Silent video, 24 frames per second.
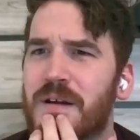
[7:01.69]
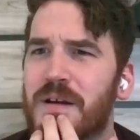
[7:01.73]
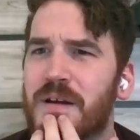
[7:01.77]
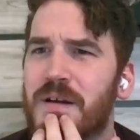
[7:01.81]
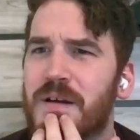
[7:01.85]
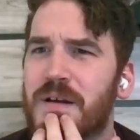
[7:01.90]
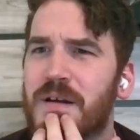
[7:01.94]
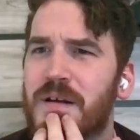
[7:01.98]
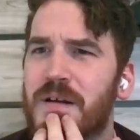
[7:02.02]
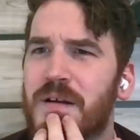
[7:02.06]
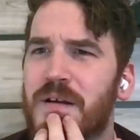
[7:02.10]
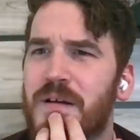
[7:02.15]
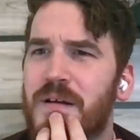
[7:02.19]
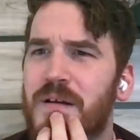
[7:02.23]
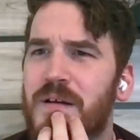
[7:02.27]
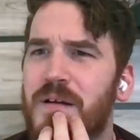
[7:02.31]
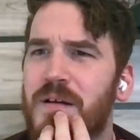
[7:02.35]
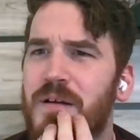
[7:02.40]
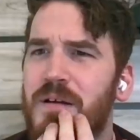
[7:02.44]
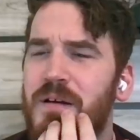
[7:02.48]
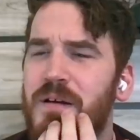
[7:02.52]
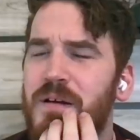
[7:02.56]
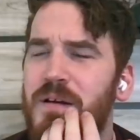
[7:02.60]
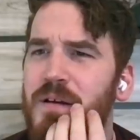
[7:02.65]

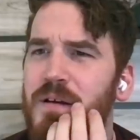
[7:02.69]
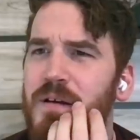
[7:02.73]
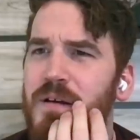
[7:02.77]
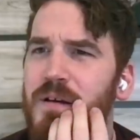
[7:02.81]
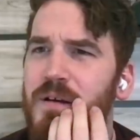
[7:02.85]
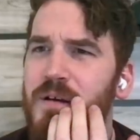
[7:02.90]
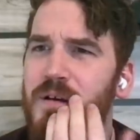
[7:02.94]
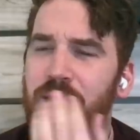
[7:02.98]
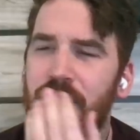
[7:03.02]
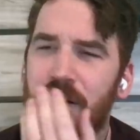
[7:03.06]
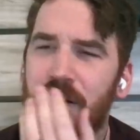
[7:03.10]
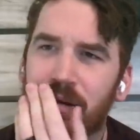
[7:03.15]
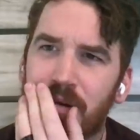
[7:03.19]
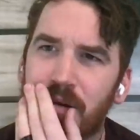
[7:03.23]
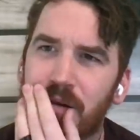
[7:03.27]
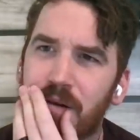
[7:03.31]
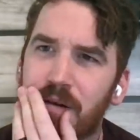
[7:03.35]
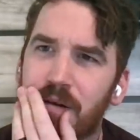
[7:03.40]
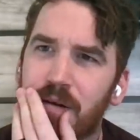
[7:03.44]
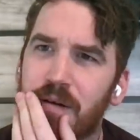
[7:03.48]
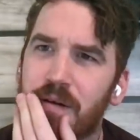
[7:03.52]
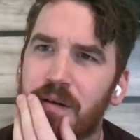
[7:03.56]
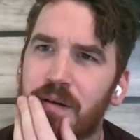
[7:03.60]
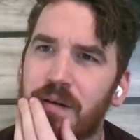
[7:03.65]

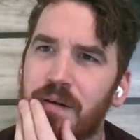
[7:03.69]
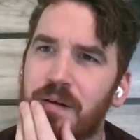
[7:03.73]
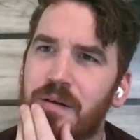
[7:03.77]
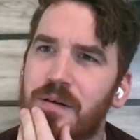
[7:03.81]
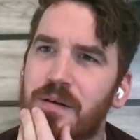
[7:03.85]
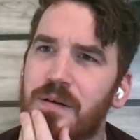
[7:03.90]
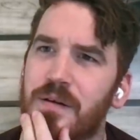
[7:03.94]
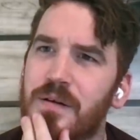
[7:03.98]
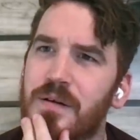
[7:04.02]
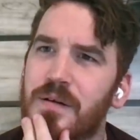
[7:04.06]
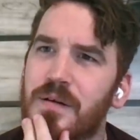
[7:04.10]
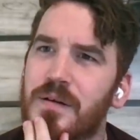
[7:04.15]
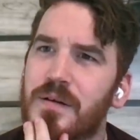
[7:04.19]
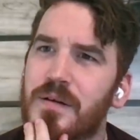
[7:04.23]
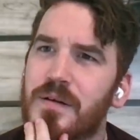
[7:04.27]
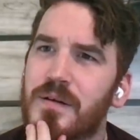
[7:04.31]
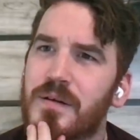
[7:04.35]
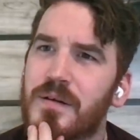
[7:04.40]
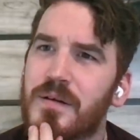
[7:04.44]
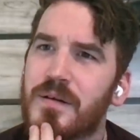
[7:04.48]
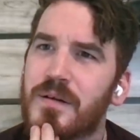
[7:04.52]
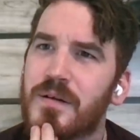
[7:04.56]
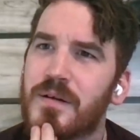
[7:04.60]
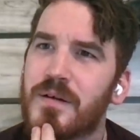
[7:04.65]

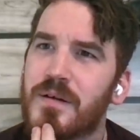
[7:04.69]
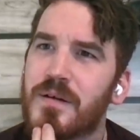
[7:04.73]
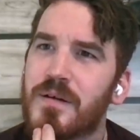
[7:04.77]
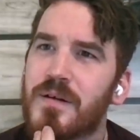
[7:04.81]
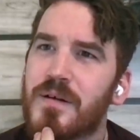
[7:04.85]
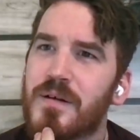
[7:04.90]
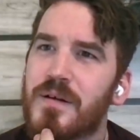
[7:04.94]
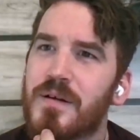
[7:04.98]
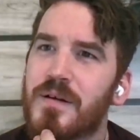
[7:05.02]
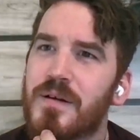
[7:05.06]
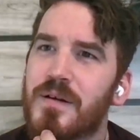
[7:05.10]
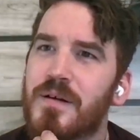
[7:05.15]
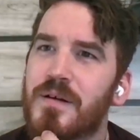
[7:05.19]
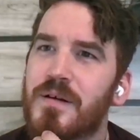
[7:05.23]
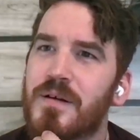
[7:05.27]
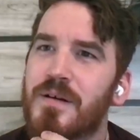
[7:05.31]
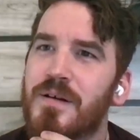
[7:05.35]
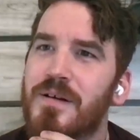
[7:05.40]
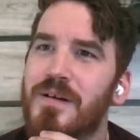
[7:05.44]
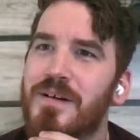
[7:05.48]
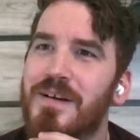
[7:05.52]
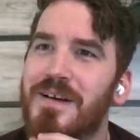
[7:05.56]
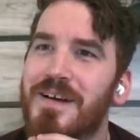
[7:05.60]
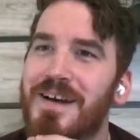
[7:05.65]

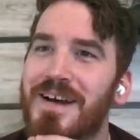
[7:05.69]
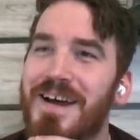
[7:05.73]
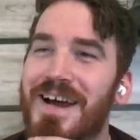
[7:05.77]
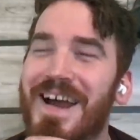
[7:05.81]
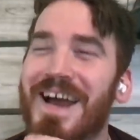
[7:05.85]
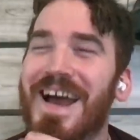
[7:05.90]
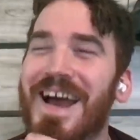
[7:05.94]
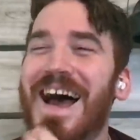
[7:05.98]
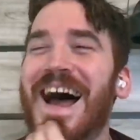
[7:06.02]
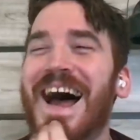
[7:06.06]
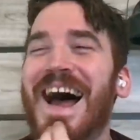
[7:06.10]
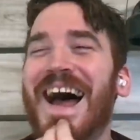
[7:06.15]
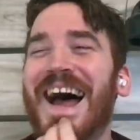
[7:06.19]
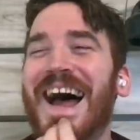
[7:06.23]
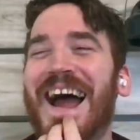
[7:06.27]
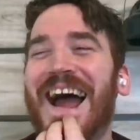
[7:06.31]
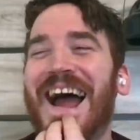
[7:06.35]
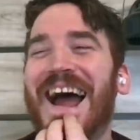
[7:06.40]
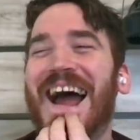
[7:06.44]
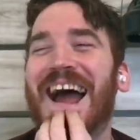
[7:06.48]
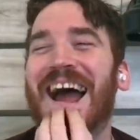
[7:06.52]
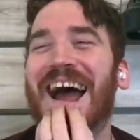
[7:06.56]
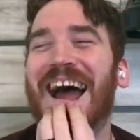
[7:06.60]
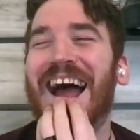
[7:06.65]

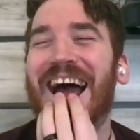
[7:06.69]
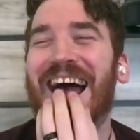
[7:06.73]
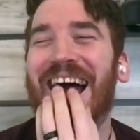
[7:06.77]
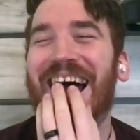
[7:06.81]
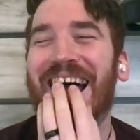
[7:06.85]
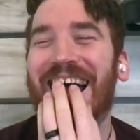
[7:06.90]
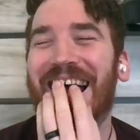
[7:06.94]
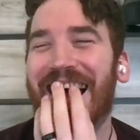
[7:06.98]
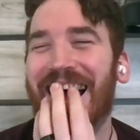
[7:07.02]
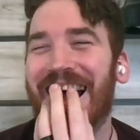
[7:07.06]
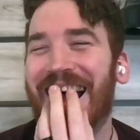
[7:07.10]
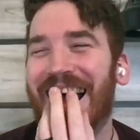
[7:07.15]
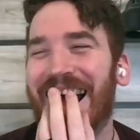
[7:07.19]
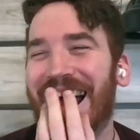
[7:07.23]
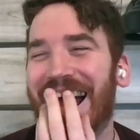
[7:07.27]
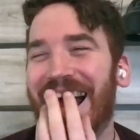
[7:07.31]
No words are spoken by the person on screen.